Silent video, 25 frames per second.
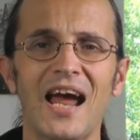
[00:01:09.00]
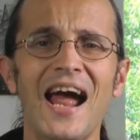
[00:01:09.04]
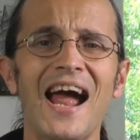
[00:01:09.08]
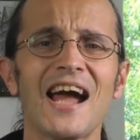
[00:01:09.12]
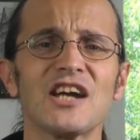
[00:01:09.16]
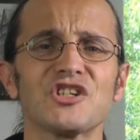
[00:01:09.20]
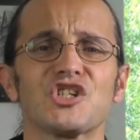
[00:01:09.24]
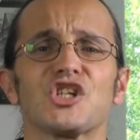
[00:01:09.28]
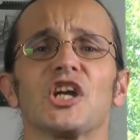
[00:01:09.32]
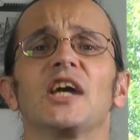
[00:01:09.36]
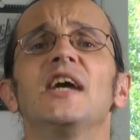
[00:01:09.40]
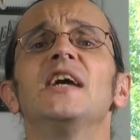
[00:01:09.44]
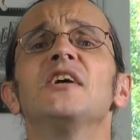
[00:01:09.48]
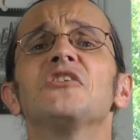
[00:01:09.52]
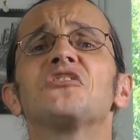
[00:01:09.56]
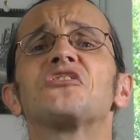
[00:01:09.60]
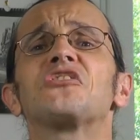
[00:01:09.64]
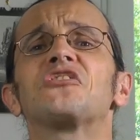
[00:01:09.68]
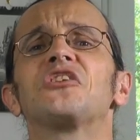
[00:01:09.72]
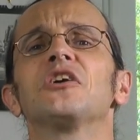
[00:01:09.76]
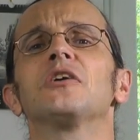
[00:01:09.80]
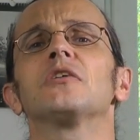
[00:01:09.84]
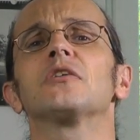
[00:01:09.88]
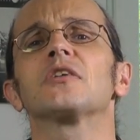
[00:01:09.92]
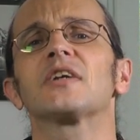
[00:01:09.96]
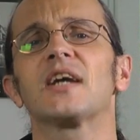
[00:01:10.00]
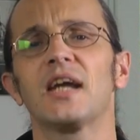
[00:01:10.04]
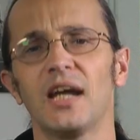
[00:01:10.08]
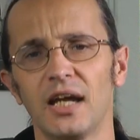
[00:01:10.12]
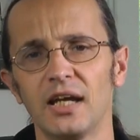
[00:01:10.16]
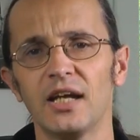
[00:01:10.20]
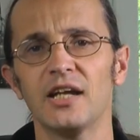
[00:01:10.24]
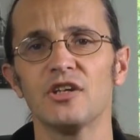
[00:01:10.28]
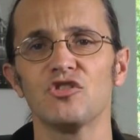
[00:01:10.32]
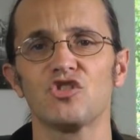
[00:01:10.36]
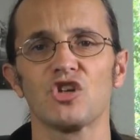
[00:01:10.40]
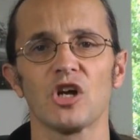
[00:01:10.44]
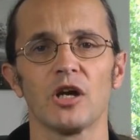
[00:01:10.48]
Cash is still
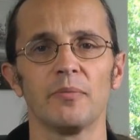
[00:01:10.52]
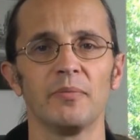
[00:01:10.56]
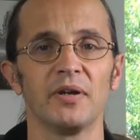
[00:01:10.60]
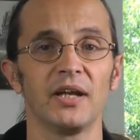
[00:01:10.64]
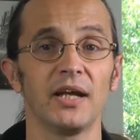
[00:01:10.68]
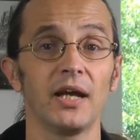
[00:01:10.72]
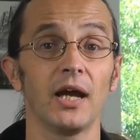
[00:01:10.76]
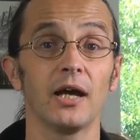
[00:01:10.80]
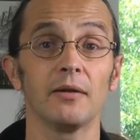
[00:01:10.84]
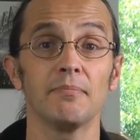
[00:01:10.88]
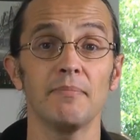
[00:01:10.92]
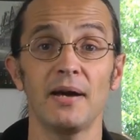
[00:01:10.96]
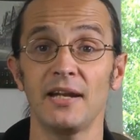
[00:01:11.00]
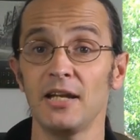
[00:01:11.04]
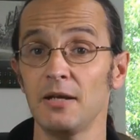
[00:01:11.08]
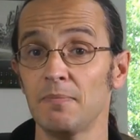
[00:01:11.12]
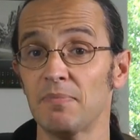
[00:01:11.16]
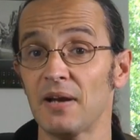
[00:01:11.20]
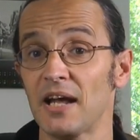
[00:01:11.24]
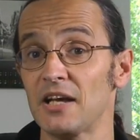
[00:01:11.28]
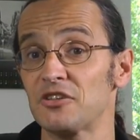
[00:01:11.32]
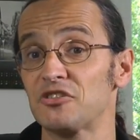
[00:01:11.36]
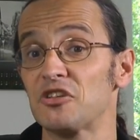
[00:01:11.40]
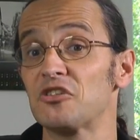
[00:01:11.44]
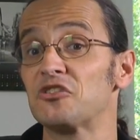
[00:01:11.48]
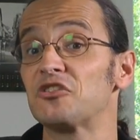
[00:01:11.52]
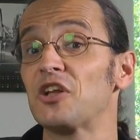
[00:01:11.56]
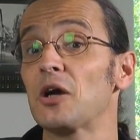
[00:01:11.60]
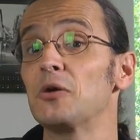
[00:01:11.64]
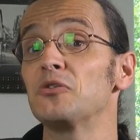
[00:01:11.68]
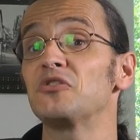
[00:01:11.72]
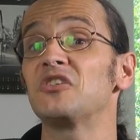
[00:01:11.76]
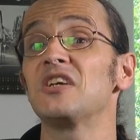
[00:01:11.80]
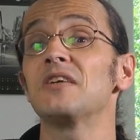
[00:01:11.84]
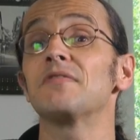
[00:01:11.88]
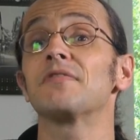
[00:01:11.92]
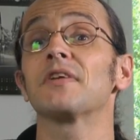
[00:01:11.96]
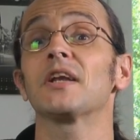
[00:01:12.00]
king in Germany, and many places
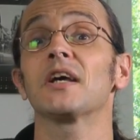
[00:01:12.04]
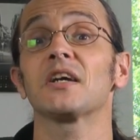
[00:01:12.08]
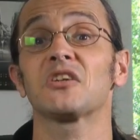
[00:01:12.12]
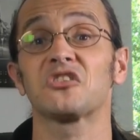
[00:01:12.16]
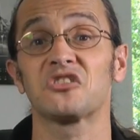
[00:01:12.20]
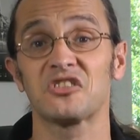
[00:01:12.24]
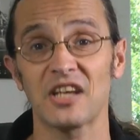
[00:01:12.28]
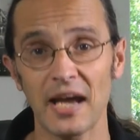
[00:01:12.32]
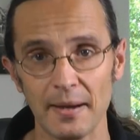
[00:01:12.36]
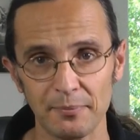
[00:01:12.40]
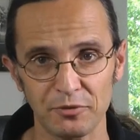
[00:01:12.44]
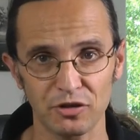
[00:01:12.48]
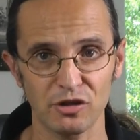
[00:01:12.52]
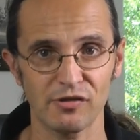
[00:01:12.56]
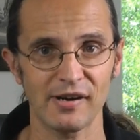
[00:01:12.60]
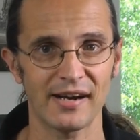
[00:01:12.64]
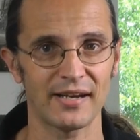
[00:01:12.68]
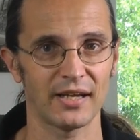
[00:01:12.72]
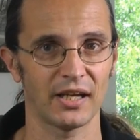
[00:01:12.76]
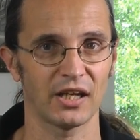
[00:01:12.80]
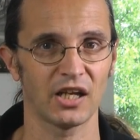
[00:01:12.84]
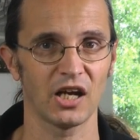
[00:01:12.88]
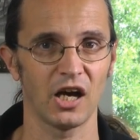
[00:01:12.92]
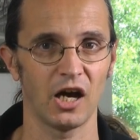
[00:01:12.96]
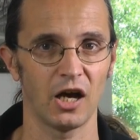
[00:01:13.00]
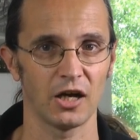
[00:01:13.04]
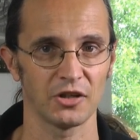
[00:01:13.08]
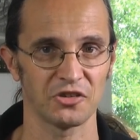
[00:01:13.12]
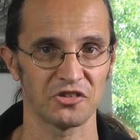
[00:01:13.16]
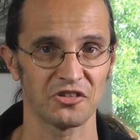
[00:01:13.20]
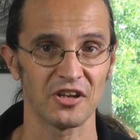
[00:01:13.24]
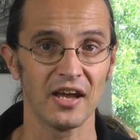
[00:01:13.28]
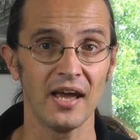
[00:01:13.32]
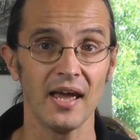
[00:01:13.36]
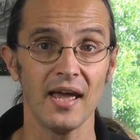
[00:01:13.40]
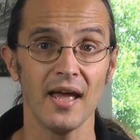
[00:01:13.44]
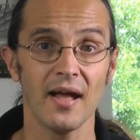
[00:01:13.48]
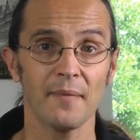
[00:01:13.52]
don't even accept credit
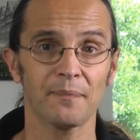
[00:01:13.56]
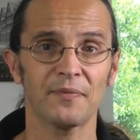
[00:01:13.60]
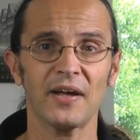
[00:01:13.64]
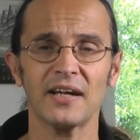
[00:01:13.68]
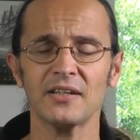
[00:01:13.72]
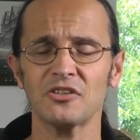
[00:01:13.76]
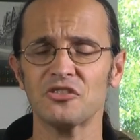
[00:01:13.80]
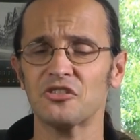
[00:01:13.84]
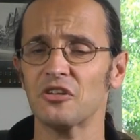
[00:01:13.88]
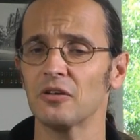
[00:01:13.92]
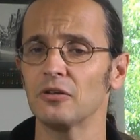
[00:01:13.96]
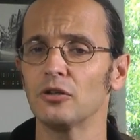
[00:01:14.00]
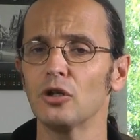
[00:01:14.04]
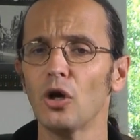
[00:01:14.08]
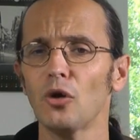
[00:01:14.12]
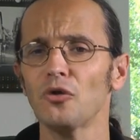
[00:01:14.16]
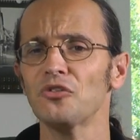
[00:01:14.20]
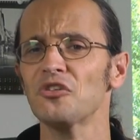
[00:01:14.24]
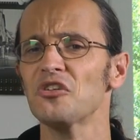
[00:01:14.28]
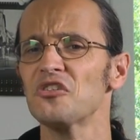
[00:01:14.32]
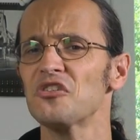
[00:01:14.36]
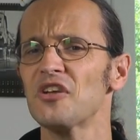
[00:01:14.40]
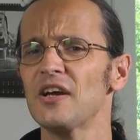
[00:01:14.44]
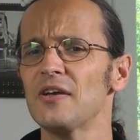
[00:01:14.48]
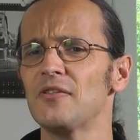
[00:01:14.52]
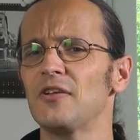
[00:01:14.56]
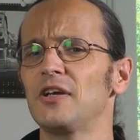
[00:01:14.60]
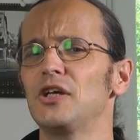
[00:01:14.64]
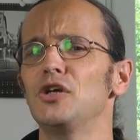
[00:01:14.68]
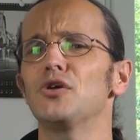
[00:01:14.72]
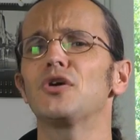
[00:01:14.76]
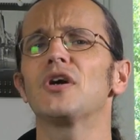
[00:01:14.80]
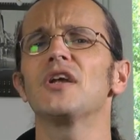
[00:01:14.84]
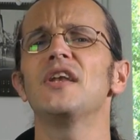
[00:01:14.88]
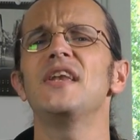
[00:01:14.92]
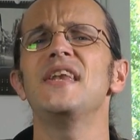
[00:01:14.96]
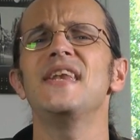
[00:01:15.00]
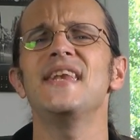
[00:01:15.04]
cards. That's not to say that
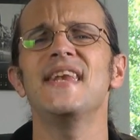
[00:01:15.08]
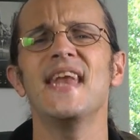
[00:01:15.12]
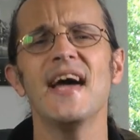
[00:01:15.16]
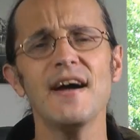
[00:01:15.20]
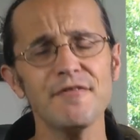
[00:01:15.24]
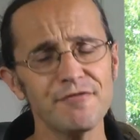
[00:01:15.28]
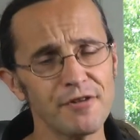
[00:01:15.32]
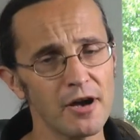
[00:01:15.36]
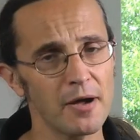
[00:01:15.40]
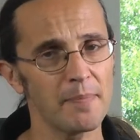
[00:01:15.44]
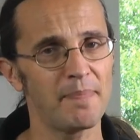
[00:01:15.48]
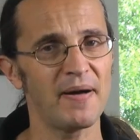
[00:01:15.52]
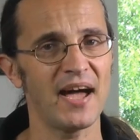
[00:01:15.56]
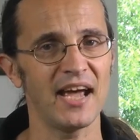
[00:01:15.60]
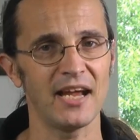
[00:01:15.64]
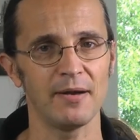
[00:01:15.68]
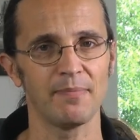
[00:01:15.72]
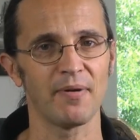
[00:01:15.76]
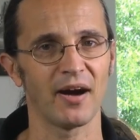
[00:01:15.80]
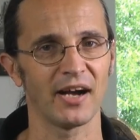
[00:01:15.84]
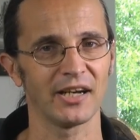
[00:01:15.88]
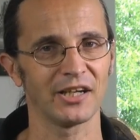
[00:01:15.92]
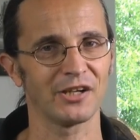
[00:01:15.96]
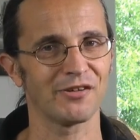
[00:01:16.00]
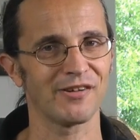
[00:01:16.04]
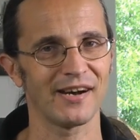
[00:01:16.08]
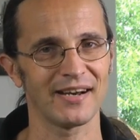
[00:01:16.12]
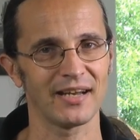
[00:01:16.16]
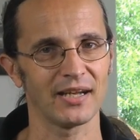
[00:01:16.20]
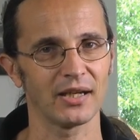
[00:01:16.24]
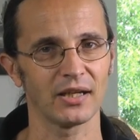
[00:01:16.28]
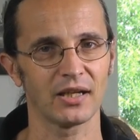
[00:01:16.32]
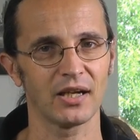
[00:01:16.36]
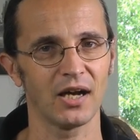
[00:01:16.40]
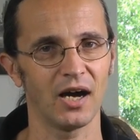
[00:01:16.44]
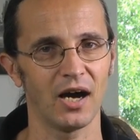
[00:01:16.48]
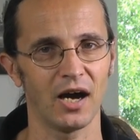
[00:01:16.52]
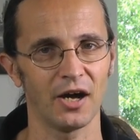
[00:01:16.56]
you can never pay by
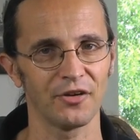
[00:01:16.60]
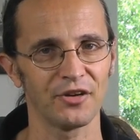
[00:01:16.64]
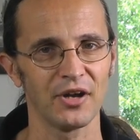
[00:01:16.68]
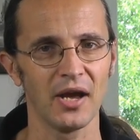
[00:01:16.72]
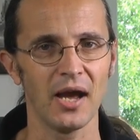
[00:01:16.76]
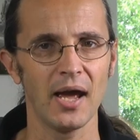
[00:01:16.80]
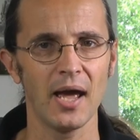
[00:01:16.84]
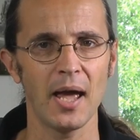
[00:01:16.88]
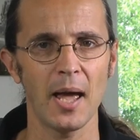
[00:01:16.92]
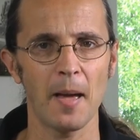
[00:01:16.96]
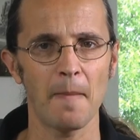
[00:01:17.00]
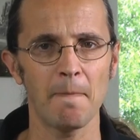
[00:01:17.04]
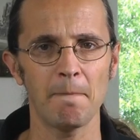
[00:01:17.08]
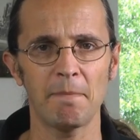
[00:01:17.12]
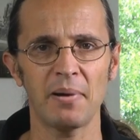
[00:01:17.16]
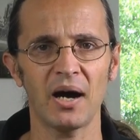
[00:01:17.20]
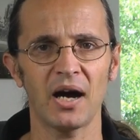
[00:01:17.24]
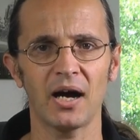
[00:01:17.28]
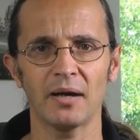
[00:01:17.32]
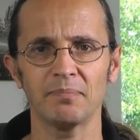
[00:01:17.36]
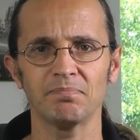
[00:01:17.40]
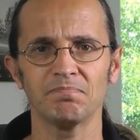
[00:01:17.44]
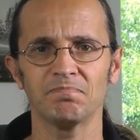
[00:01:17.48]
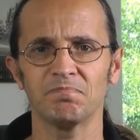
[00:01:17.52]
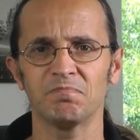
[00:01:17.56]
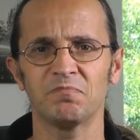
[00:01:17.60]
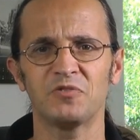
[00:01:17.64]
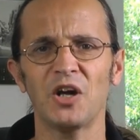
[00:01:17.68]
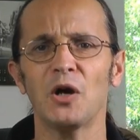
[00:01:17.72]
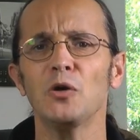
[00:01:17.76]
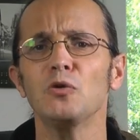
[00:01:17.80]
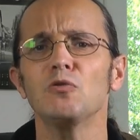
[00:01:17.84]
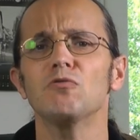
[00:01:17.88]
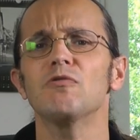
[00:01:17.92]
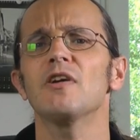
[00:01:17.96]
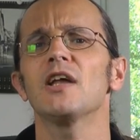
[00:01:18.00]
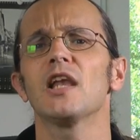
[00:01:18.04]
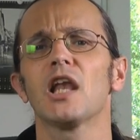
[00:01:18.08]
credit card, but
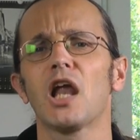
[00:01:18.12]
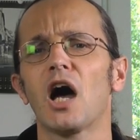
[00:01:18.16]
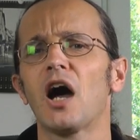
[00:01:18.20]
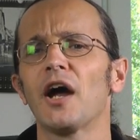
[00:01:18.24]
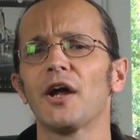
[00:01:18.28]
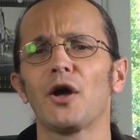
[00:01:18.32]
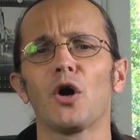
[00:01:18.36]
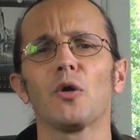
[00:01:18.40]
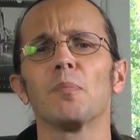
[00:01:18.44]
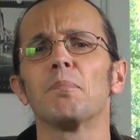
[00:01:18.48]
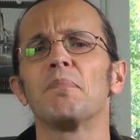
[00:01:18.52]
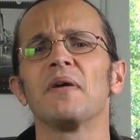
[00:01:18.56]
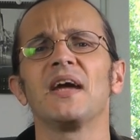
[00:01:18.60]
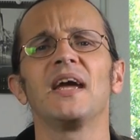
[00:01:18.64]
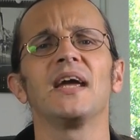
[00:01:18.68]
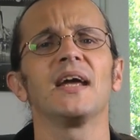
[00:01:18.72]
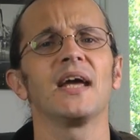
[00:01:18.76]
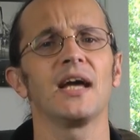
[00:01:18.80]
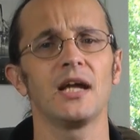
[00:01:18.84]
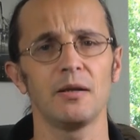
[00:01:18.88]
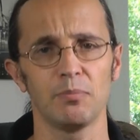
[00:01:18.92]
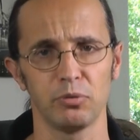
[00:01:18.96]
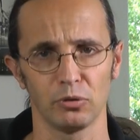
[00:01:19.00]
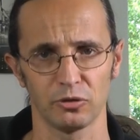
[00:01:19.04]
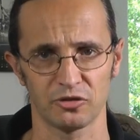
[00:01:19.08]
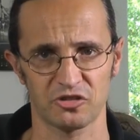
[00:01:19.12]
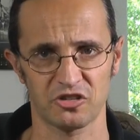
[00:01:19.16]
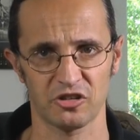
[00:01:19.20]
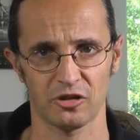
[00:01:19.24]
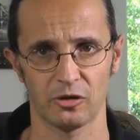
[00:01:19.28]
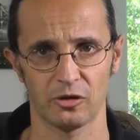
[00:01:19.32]
don't rely on being able